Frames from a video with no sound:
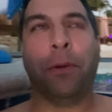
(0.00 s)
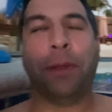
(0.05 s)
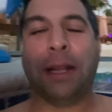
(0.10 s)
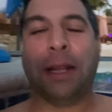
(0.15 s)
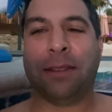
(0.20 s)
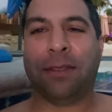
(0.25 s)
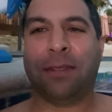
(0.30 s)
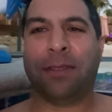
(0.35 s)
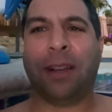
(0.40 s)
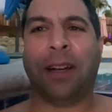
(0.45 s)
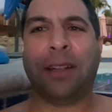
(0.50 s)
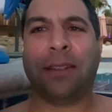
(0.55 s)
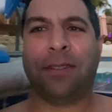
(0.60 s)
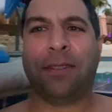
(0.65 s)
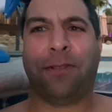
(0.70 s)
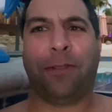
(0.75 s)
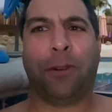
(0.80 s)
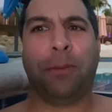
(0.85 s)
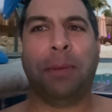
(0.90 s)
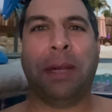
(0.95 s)
that sucks
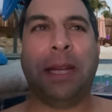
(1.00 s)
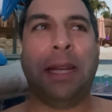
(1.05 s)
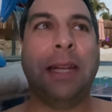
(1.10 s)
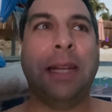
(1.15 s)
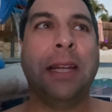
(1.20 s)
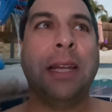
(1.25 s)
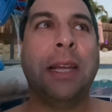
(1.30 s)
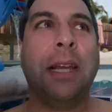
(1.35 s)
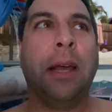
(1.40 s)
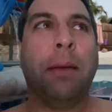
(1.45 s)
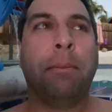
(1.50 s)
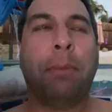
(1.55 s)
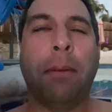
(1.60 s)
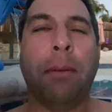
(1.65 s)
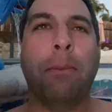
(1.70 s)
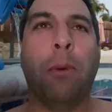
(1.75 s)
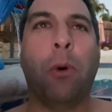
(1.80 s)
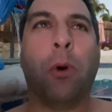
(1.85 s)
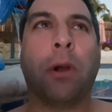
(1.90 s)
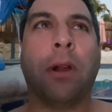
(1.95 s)
for me, but
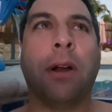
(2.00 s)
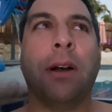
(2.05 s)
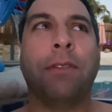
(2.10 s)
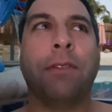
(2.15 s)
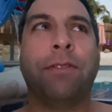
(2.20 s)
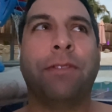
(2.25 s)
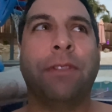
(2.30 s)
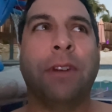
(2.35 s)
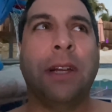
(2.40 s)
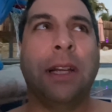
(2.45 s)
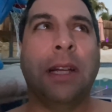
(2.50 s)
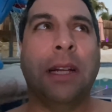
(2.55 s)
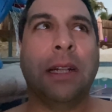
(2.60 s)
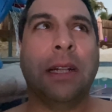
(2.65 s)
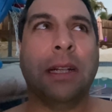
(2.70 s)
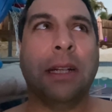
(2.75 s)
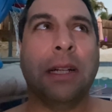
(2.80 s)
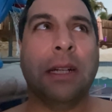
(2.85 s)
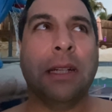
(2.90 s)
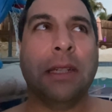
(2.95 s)
more of,
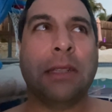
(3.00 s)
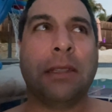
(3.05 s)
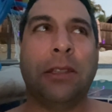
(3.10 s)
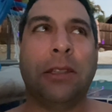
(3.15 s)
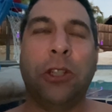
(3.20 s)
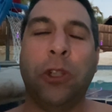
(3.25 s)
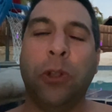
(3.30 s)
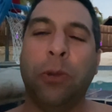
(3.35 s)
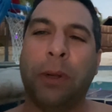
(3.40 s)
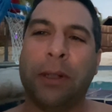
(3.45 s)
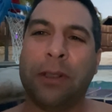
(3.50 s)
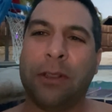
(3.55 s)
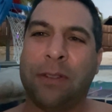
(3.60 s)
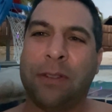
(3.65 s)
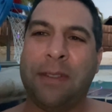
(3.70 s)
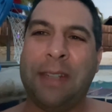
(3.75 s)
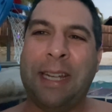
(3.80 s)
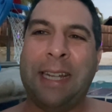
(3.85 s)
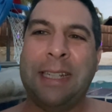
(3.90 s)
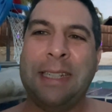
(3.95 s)
do you
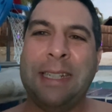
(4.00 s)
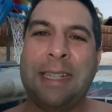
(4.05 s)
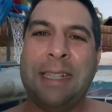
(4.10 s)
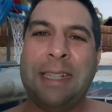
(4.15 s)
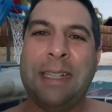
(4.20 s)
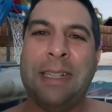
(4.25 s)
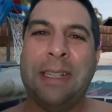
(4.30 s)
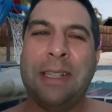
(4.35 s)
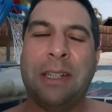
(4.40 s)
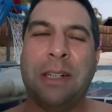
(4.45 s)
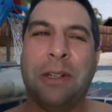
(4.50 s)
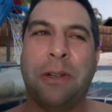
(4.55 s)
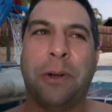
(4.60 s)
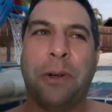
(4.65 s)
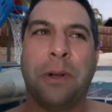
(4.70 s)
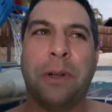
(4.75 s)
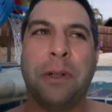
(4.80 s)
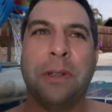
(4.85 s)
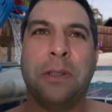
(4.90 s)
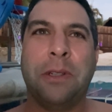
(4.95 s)
understand it?
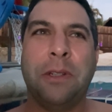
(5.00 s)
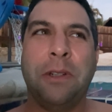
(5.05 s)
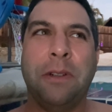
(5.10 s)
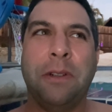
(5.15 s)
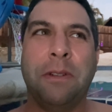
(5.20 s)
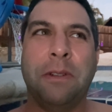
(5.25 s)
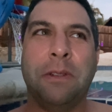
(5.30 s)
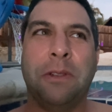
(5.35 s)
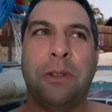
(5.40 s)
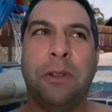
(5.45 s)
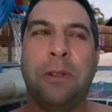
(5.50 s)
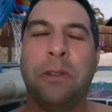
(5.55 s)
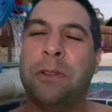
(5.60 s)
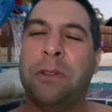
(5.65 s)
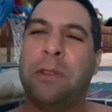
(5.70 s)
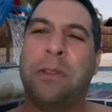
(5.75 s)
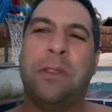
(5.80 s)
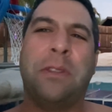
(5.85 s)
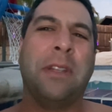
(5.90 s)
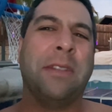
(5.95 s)
Or do you do you
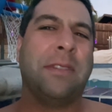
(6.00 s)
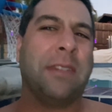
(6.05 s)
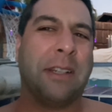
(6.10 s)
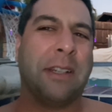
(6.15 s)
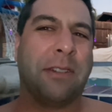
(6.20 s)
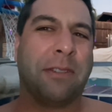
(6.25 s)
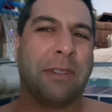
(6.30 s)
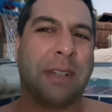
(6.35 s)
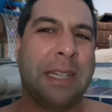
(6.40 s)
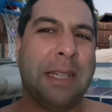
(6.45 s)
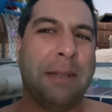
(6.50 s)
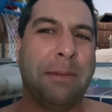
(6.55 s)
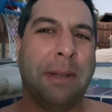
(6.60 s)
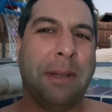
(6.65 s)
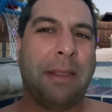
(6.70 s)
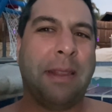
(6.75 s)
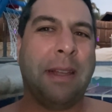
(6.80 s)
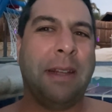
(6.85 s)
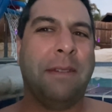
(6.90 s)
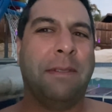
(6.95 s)
disagree
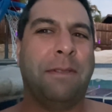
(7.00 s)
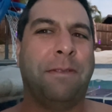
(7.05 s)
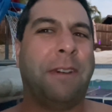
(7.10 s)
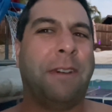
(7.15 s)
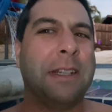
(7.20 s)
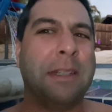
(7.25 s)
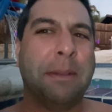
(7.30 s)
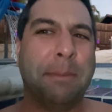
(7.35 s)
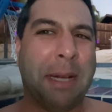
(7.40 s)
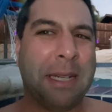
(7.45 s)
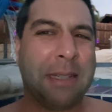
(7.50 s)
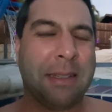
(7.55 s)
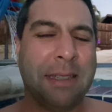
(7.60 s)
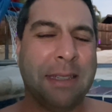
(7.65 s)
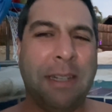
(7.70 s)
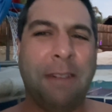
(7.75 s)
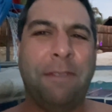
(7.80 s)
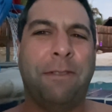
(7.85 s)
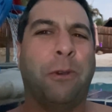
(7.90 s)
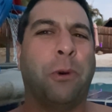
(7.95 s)
with it
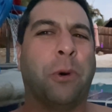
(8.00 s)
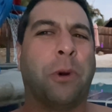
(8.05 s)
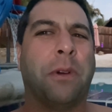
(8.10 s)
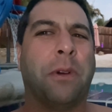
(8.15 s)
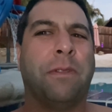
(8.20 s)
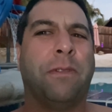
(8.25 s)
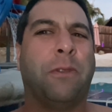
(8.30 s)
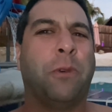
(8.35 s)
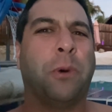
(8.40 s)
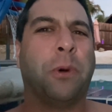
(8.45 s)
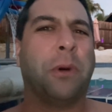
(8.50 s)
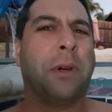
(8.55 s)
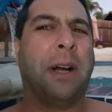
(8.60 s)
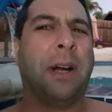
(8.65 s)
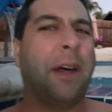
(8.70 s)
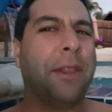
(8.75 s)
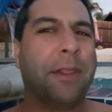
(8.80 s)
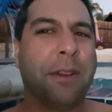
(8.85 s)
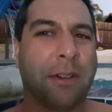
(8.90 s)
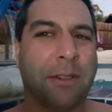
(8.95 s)
fundamentally for for
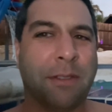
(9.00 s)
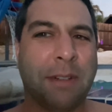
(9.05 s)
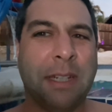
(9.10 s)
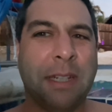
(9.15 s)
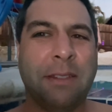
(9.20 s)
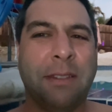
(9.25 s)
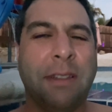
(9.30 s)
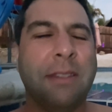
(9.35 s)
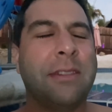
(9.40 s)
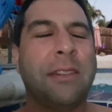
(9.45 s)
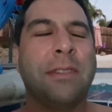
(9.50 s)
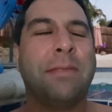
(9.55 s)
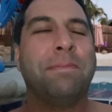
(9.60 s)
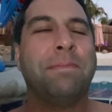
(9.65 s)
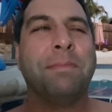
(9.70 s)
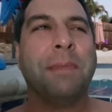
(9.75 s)
other reasons? Just